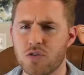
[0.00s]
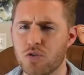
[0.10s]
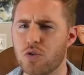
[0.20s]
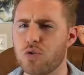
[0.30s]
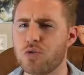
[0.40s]

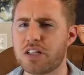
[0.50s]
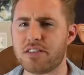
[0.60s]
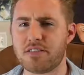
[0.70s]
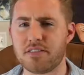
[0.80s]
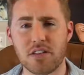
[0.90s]
So
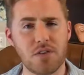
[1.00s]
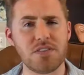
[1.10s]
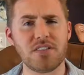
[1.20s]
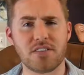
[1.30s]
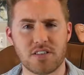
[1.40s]
let's delve
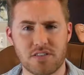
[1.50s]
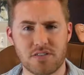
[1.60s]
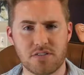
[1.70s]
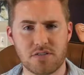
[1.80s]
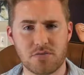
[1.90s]
into
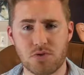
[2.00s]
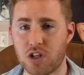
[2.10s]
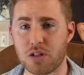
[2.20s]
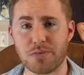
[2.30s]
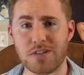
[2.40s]
this,
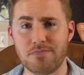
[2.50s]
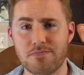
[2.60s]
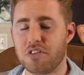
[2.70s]
shall we?